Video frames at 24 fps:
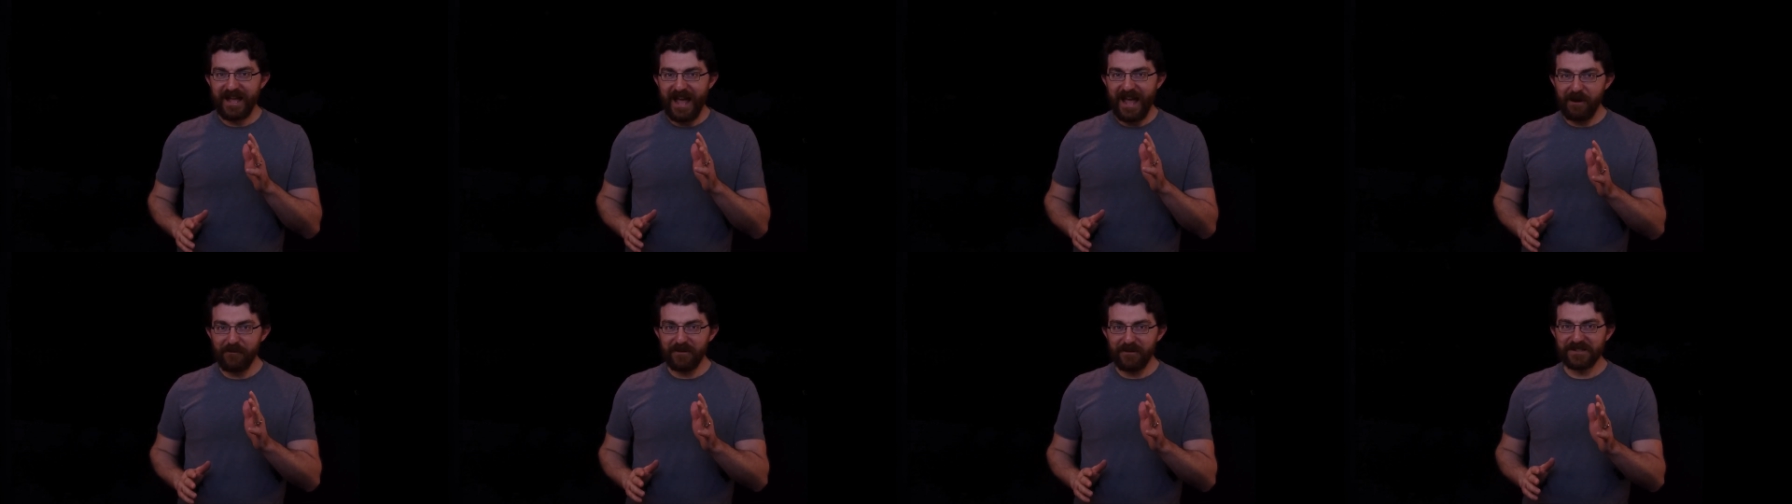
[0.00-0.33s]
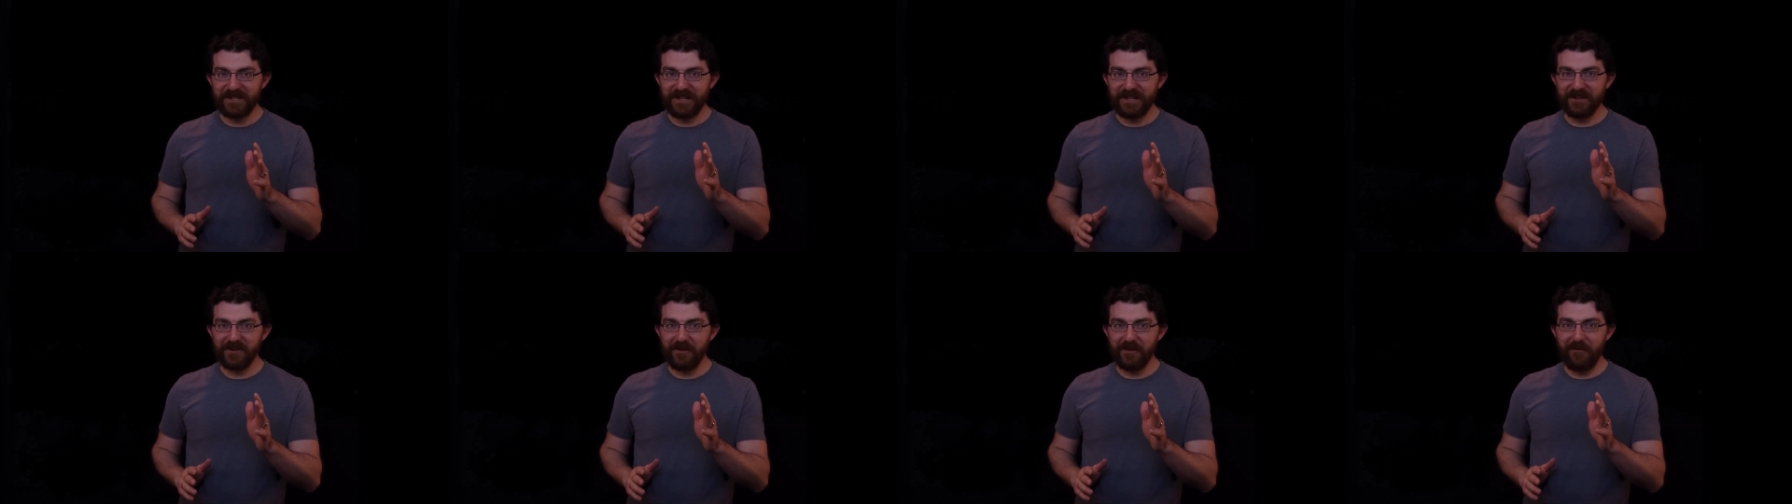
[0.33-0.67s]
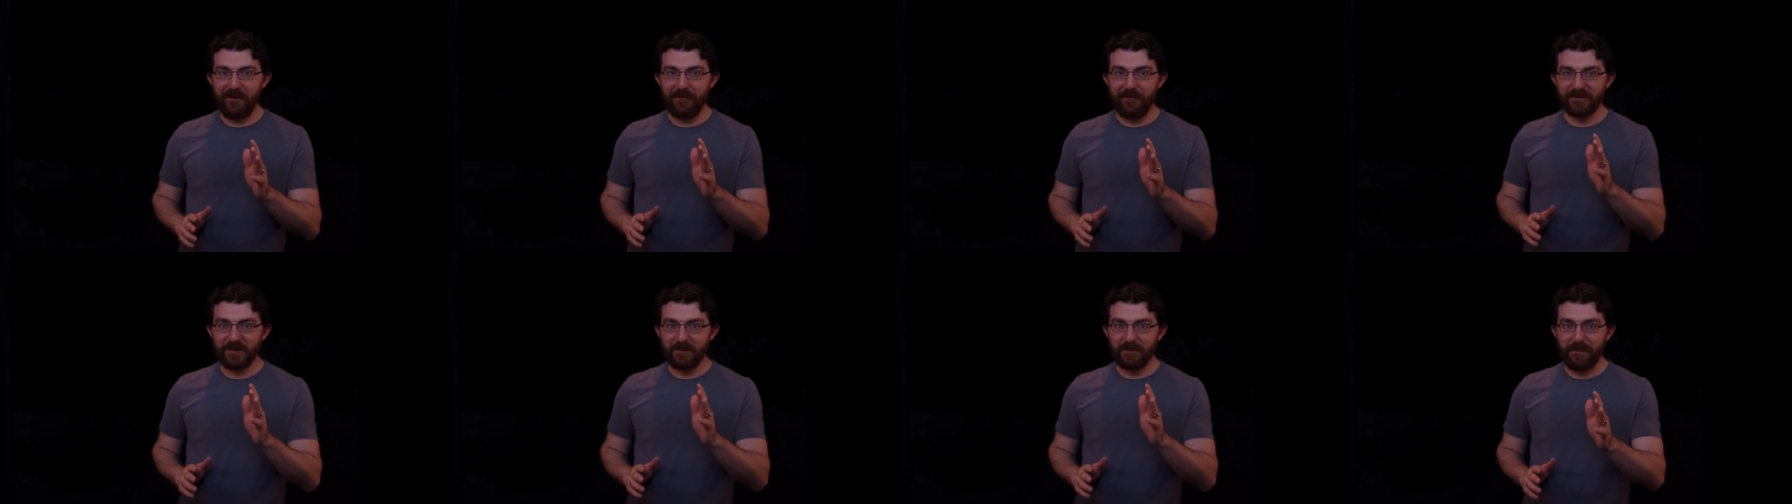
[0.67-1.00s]
heresy
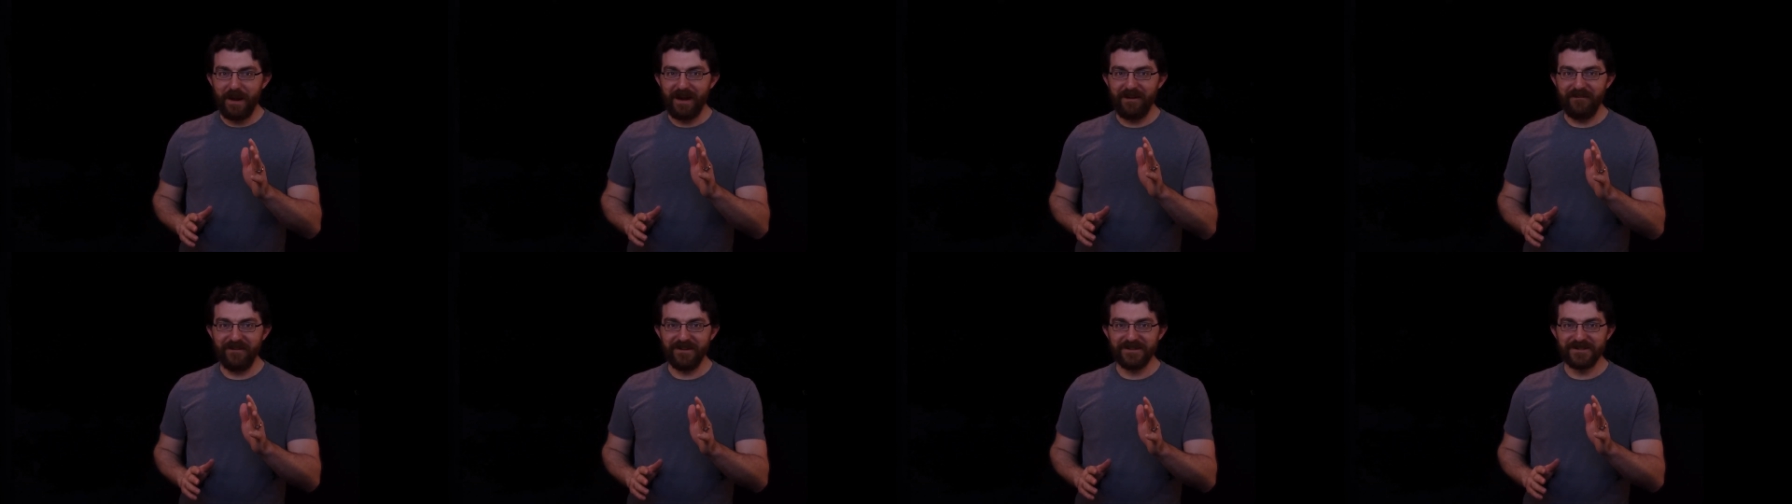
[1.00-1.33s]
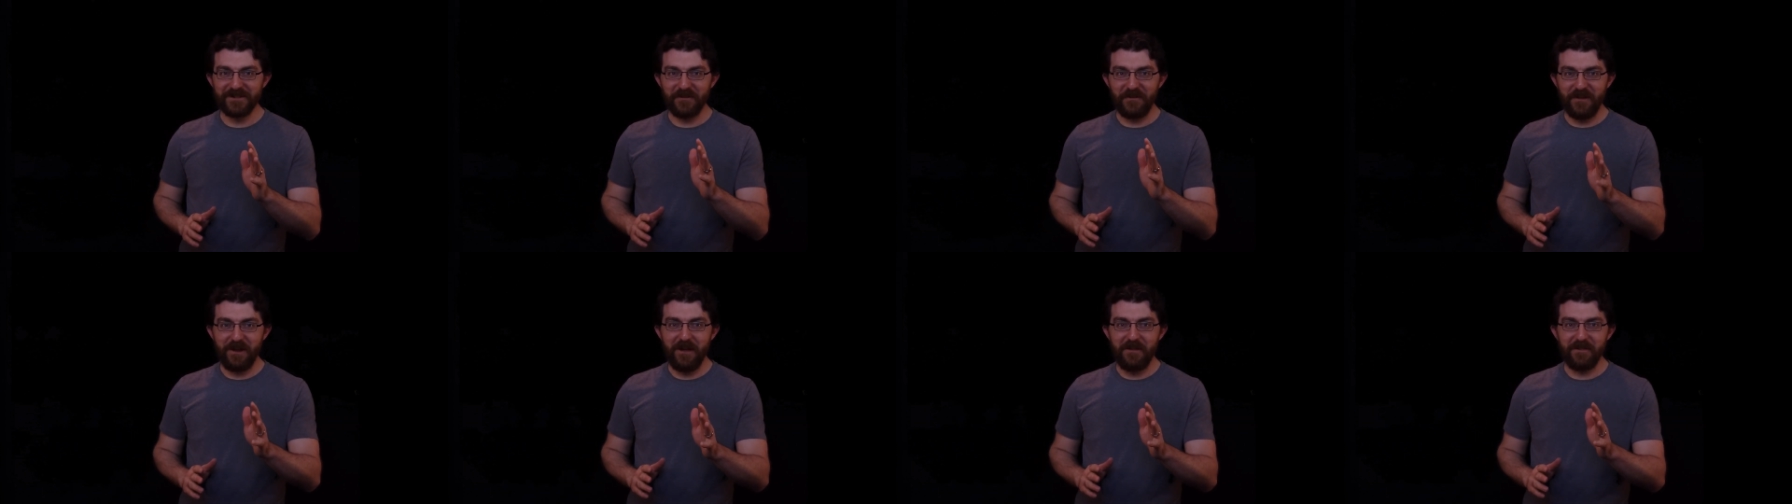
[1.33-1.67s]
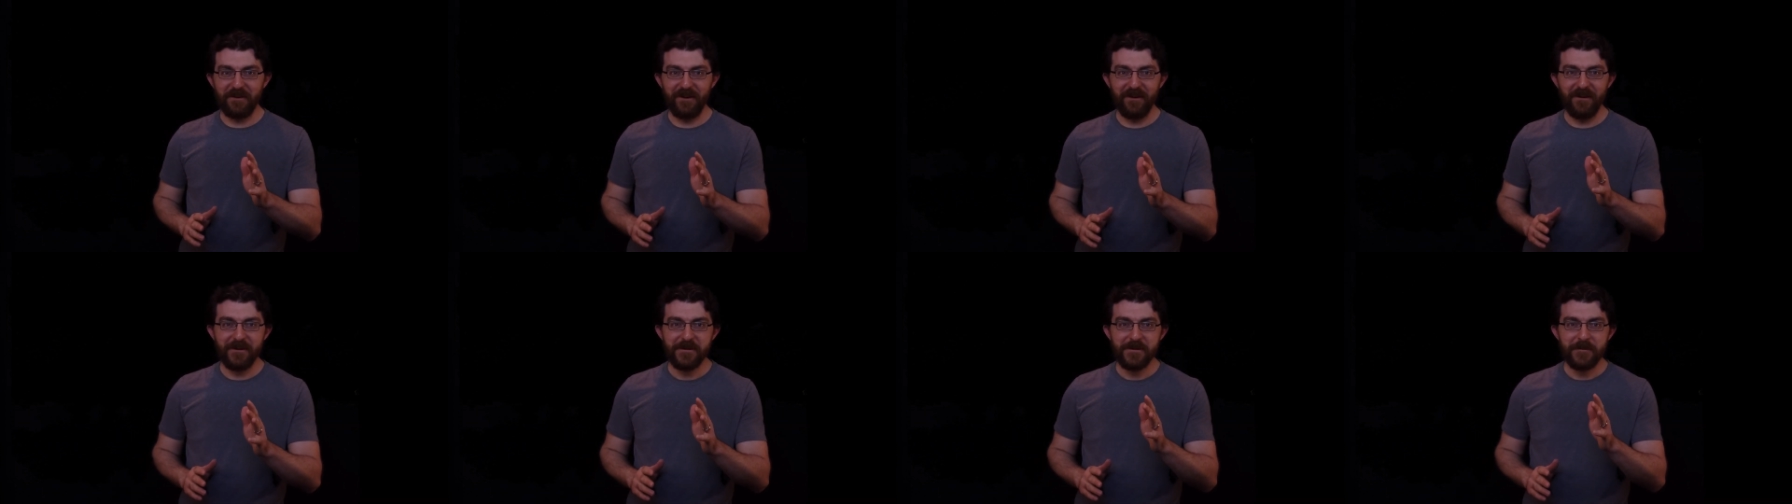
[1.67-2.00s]
alarms with parents on the
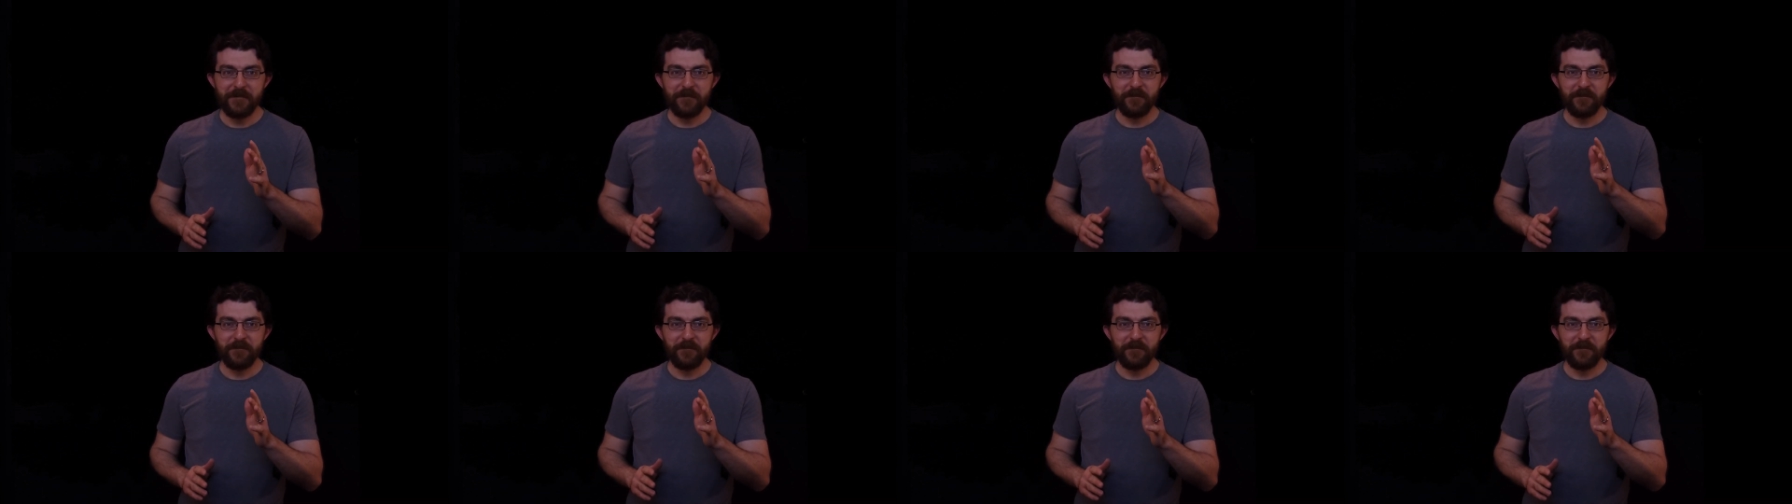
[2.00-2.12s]
other.